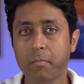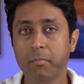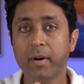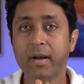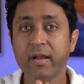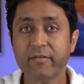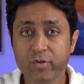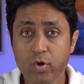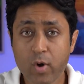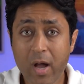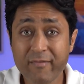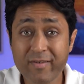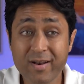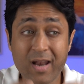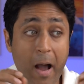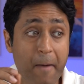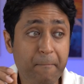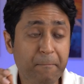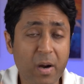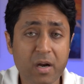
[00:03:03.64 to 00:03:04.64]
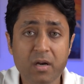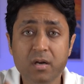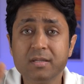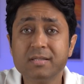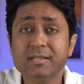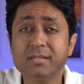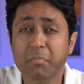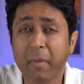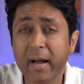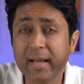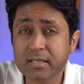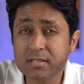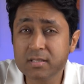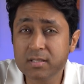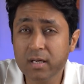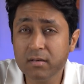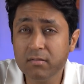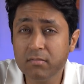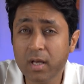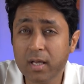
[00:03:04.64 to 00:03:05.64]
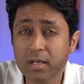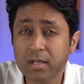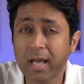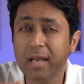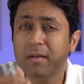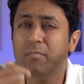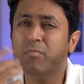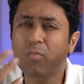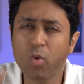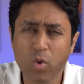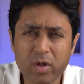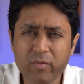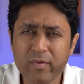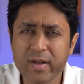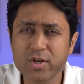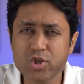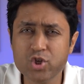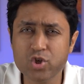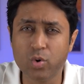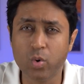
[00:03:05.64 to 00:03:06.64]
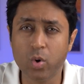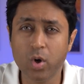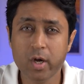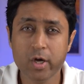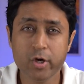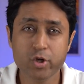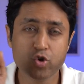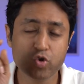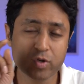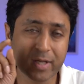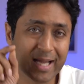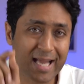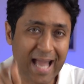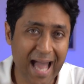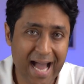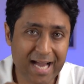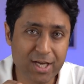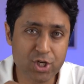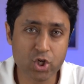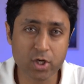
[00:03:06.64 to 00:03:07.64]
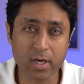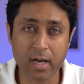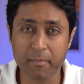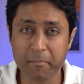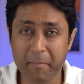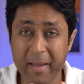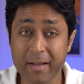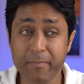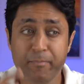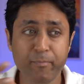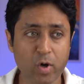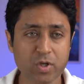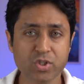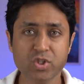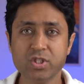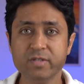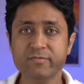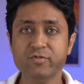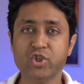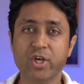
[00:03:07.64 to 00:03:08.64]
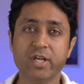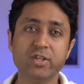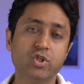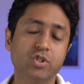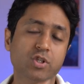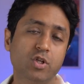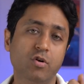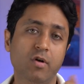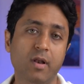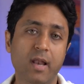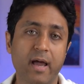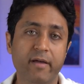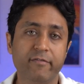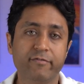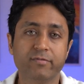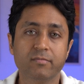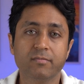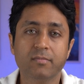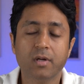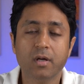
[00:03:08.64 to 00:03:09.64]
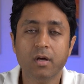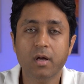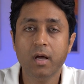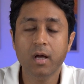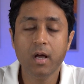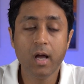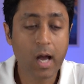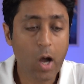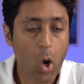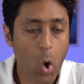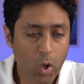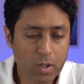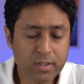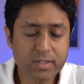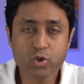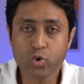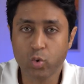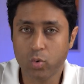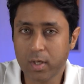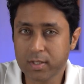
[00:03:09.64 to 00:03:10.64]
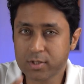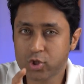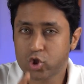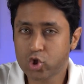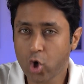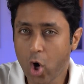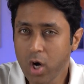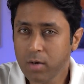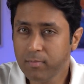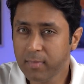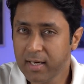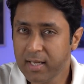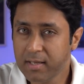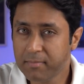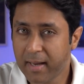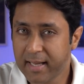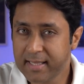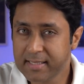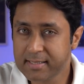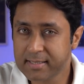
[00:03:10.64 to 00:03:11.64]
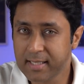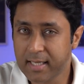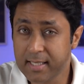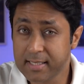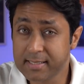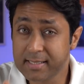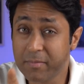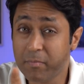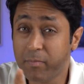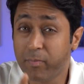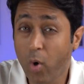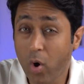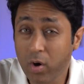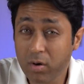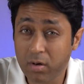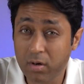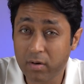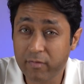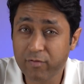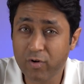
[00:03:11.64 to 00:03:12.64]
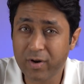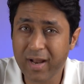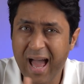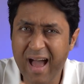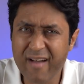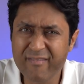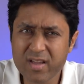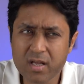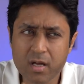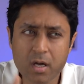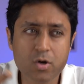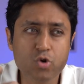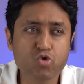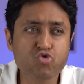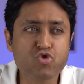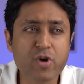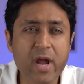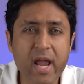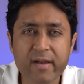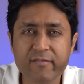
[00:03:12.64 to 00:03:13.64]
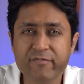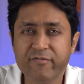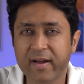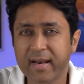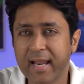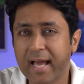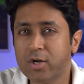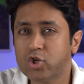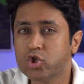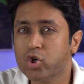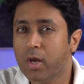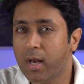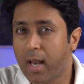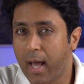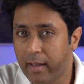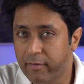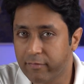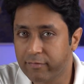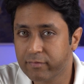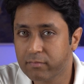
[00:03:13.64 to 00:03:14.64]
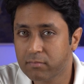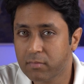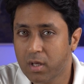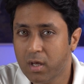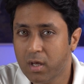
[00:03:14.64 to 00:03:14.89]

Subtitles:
But if you have an abundance mindset, it can motivate you to take action and make positive changes in your life. Also, a strong money mindset is important for having a great financial life.